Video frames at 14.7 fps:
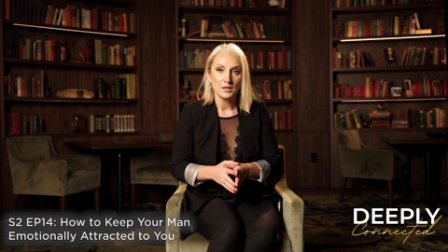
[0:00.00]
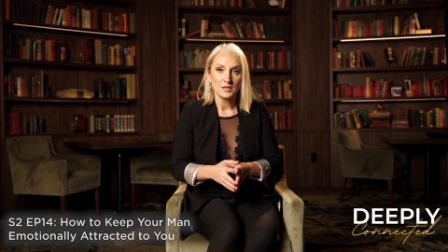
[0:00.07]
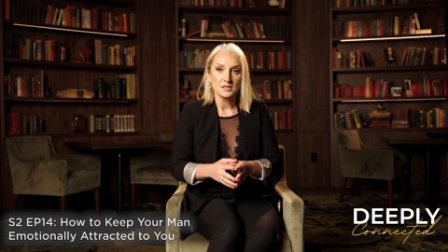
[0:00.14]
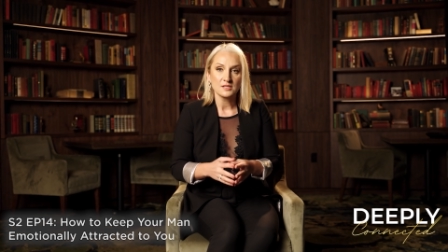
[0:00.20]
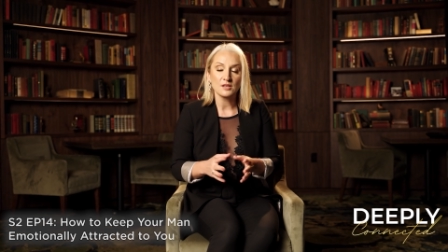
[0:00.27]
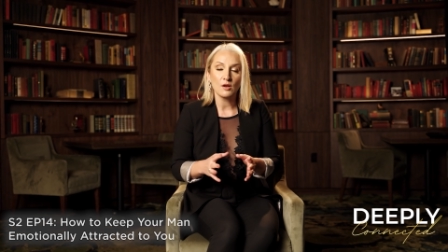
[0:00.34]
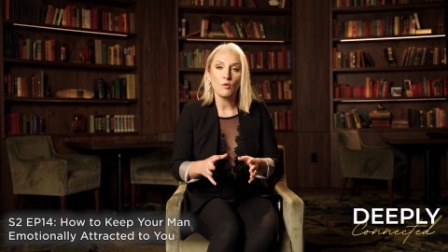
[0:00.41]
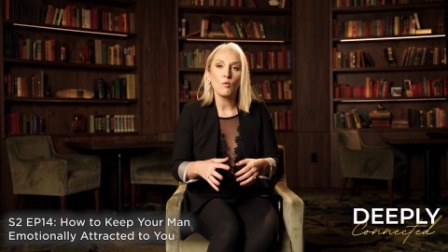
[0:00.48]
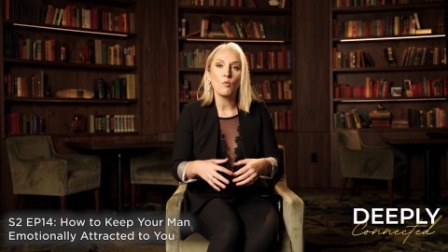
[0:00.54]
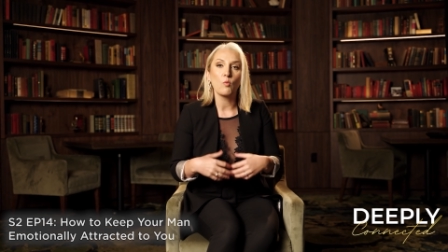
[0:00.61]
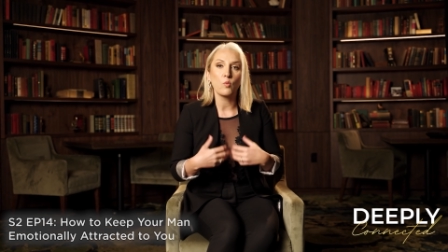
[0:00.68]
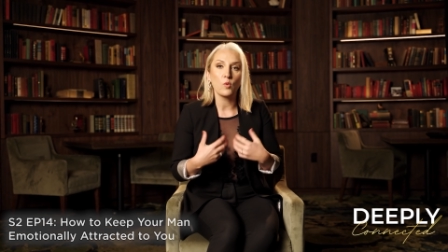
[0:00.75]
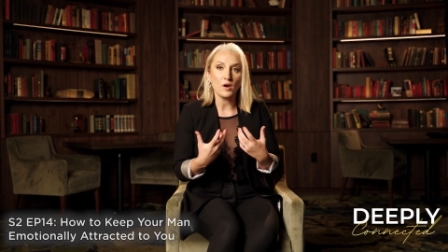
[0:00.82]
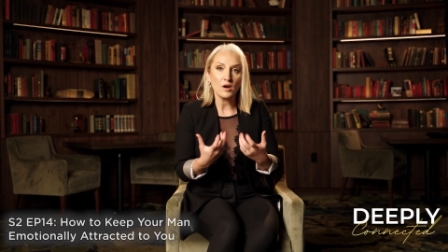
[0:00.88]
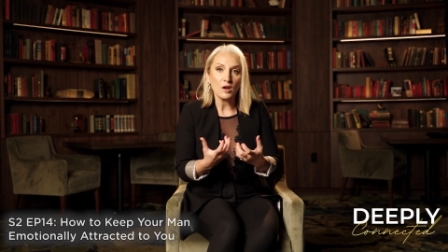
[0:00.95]
So
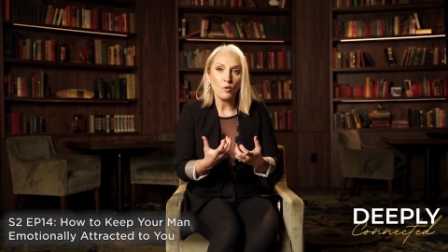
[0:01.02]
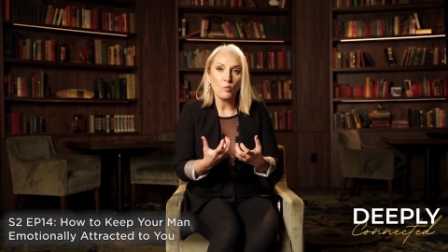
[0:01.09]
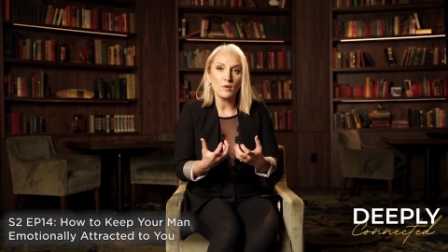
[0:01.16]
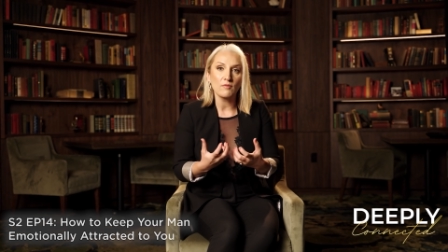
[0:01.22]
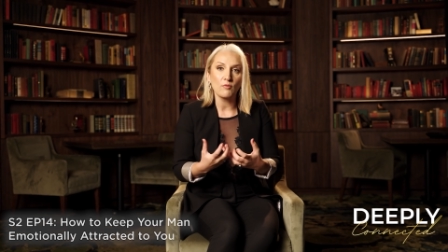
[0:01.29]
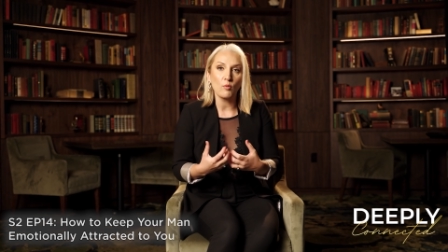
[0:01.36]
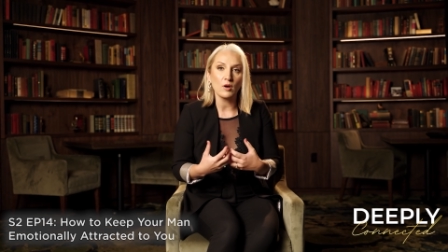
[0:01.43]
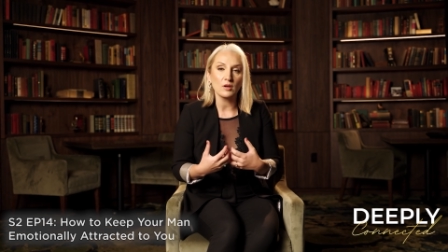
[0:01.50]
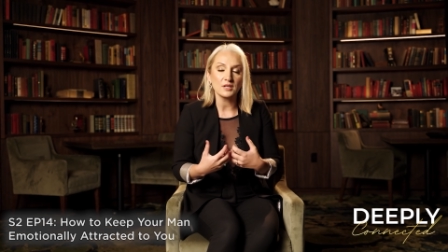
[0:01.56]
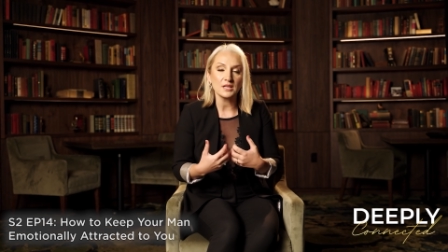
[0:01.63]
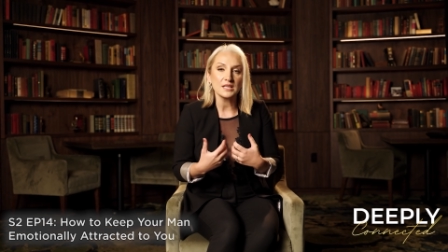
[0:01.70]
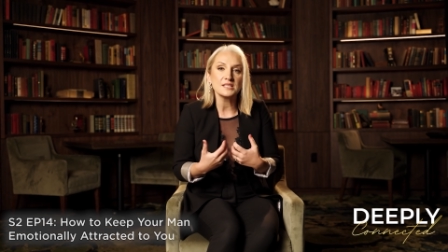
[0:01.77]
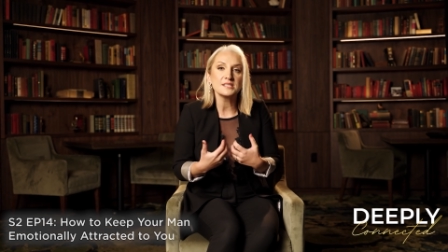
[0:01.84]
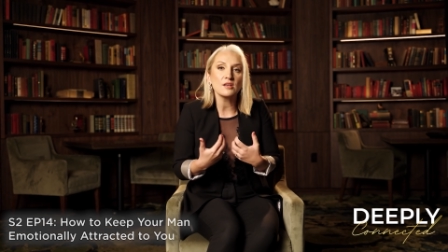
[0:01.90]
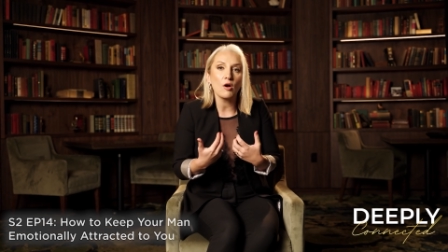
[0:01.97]
work with what
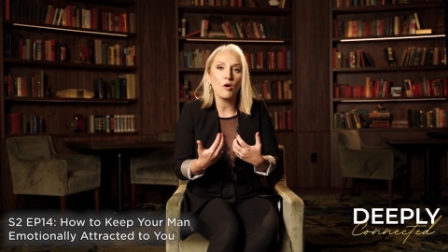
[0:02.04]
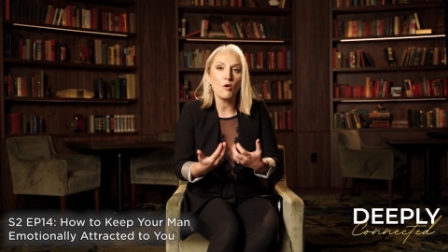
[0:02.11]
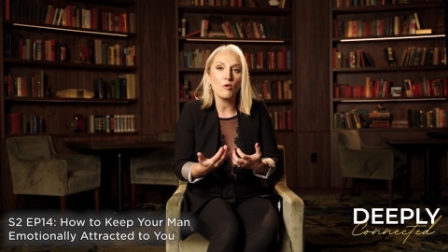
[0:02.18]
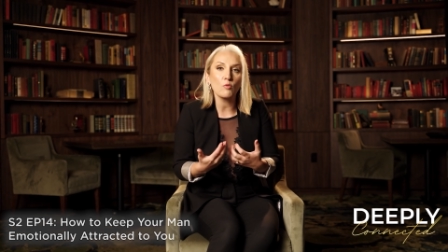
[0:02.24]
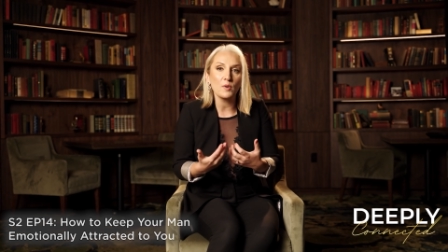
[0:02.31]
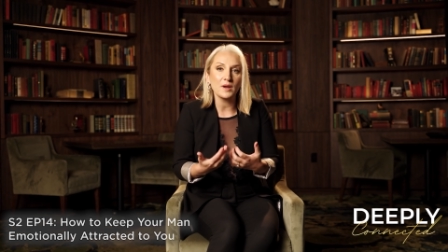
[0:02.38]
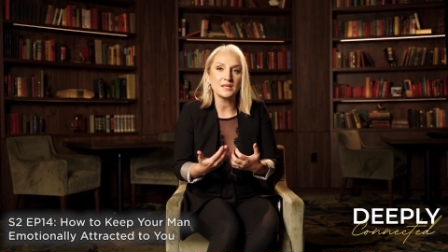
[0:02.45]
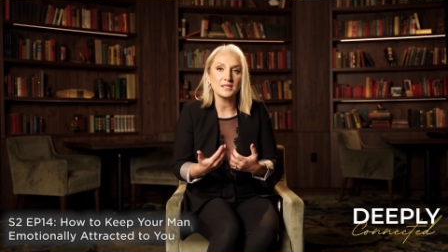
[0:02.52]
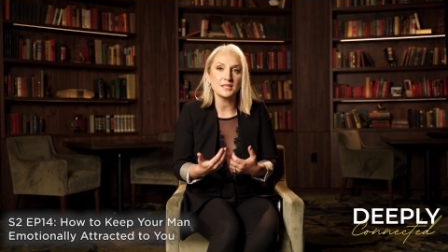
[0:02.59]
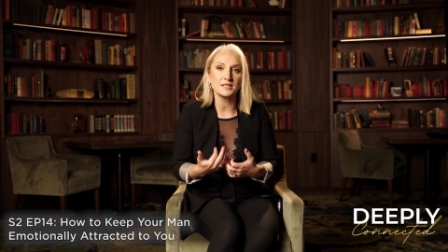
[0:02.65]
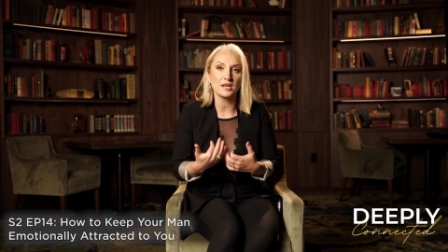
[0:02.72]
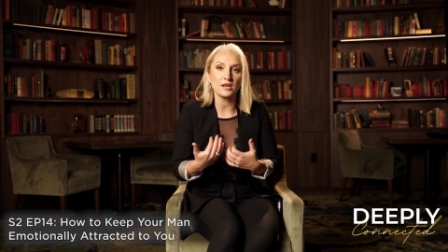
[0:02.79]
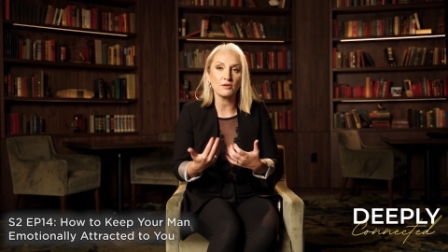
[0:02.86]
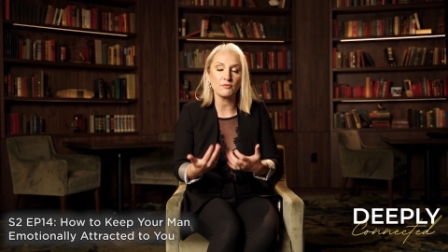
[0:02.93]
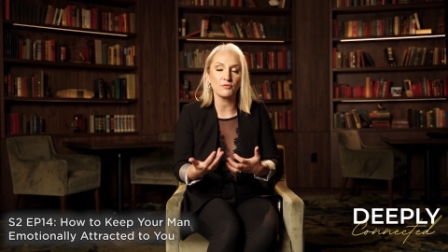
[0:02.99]
is already
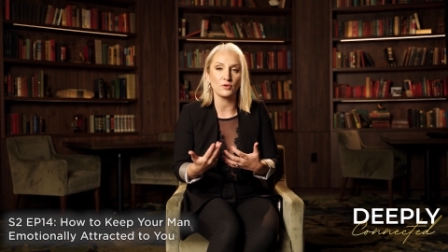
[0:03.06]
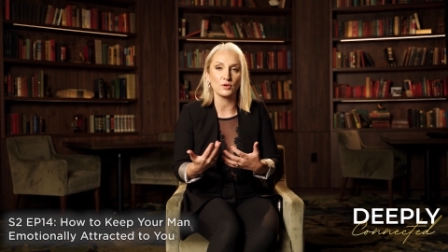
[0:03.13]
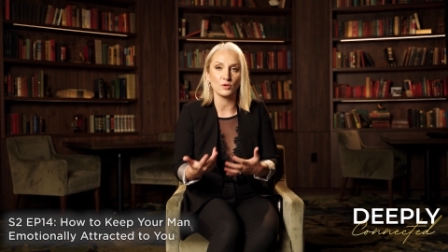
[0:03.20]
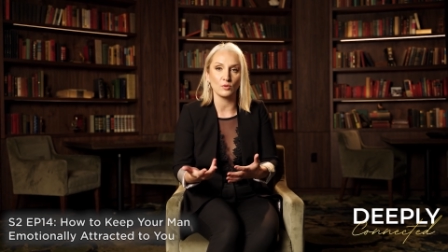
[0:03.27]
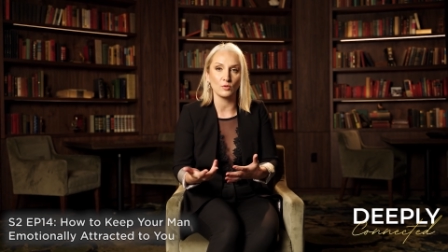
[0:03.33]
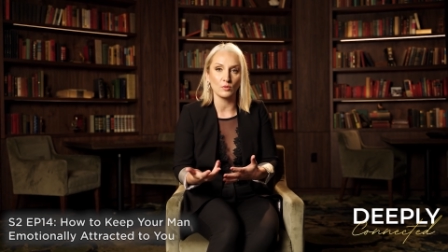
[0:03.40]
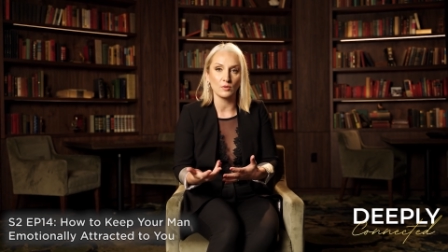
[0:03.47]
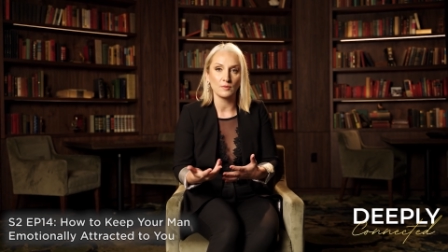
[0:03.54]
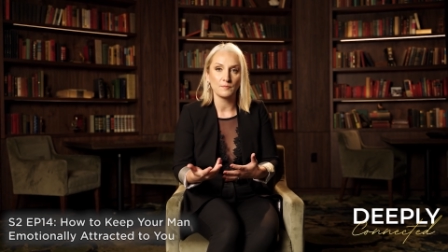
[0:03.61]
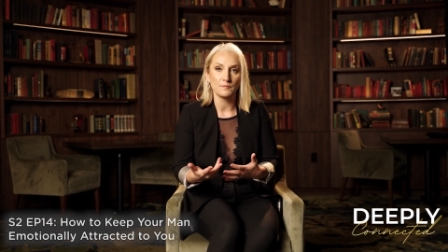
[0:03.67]
there for you.